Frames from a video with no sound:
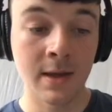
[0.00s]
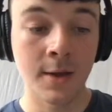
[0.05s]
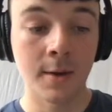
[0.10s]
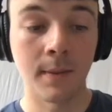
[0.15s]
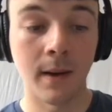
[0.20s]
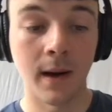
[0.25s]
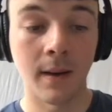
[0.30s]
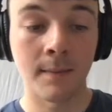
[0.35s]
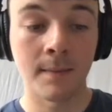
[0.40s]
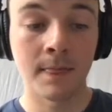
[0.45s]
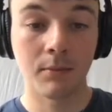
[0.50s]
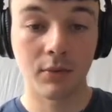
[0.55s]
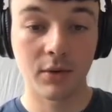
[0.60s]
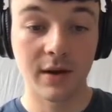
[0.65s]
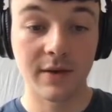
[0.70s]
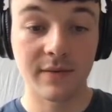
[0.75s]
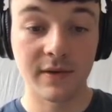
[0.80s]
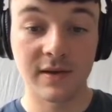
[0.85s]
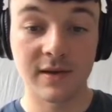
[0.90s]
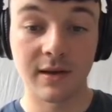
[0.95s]
But
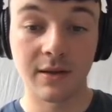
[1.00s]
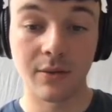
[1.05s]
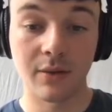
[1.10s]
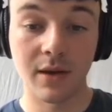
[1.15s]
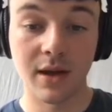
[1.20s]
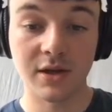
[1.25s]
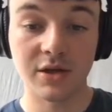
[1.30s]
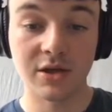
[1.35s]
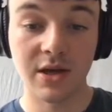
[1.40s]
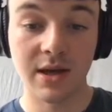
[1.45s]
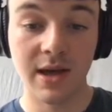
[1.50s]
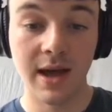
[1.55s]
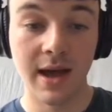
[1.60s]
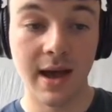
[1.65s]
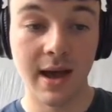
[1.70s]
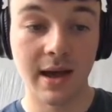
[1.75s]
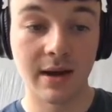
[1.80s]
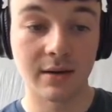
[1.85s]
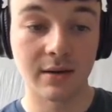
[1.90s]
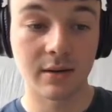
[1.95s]
previously we actually
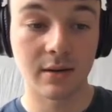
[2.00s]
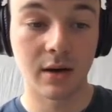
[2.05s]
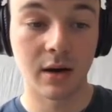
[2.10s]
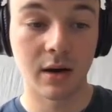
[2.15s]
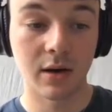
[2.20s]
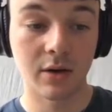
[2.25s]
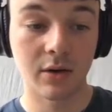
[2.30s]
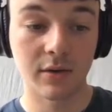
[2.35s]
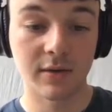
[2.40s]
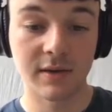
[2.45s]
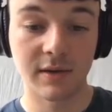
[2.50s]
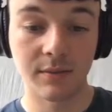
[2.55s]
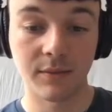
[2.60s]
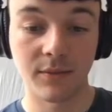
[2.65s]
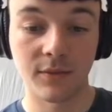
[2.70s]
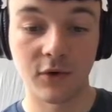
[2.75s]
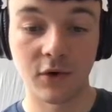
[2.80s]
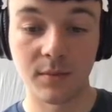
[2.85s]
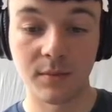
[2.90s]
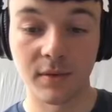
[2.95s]
had our content
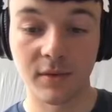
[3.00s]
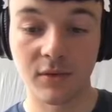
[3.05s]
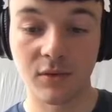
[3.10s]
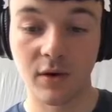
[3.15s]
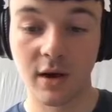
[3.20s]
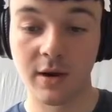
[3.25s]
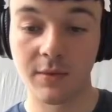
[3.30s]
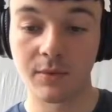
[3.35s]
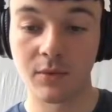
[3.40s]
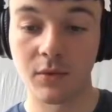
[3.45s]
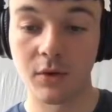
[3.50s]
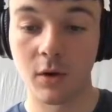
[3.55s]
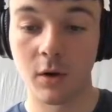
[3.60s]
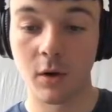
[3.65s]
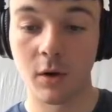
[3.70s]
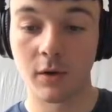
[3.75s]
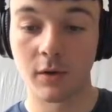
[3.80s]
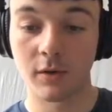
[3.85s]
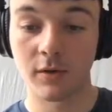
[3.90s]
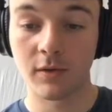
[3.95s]
performance grade
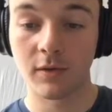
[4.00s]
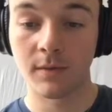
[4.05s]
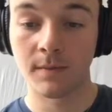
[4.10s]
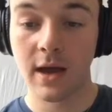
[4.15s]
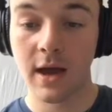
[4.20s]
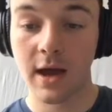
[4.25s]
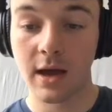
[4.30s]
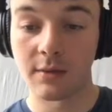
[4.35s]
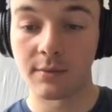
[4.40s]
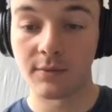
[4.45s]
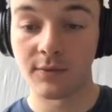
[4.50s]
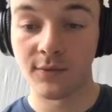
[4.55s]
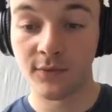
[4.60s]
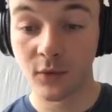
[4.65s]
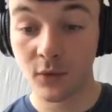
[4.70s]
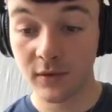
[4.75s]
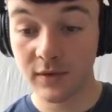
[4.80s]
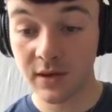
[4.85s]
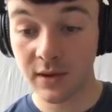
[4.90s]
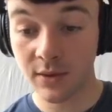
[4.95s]
was
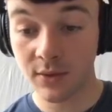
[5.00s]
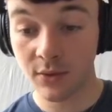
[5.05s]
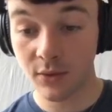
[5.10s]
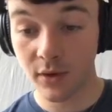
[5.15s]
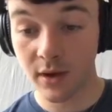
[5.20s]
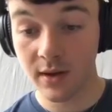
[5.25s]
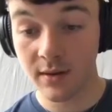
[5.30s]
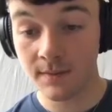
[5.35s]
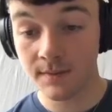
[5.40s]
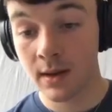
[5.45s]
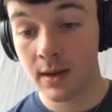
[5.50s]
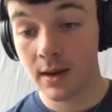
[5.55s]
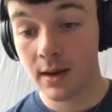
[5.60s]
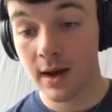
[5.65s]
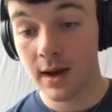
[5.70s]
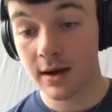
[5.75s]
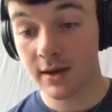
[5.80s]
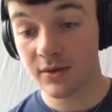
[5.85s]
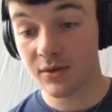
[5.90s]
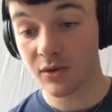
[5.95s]
43.
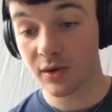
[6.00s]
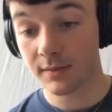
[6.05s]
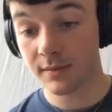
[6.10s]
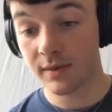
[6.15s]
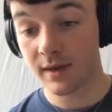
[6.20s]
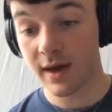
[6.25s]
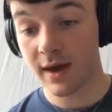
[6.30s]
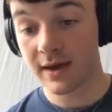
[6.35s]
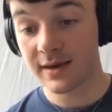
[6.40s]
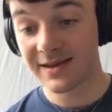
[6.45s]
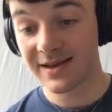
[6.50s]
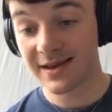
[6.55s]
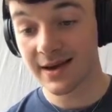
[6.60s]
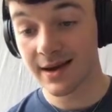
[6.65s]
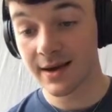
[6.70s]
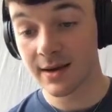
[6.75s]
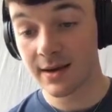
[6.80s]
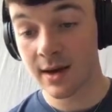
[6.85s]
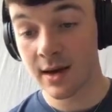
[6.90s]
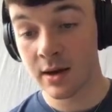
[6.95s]
And it's gone up to
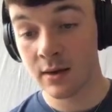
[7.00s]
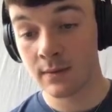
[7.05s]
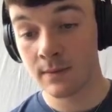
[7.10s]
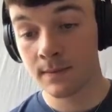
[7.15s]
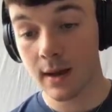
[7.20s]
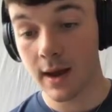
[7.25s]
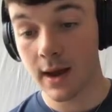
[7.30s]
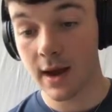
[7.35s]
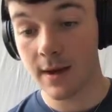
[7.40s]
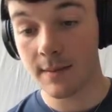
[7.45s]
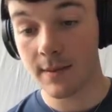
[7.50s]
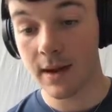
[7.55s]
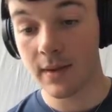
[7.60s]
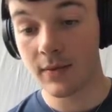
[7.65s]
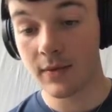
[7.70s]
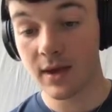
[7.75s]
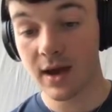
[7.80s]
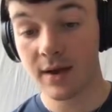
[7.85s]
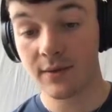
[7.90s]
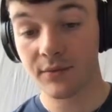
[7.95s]
88 now,
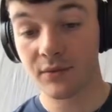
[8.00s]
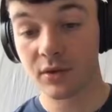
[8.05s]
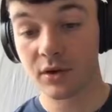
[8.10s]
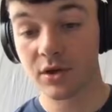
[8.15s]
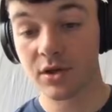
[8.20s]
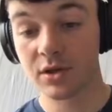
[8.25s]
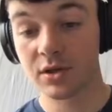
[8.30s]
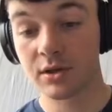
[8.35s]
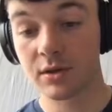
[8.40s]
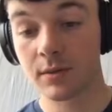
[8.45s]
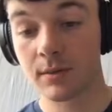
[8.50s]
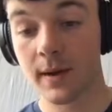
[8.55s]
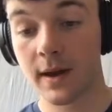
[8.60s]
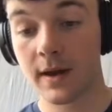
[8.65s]
and the average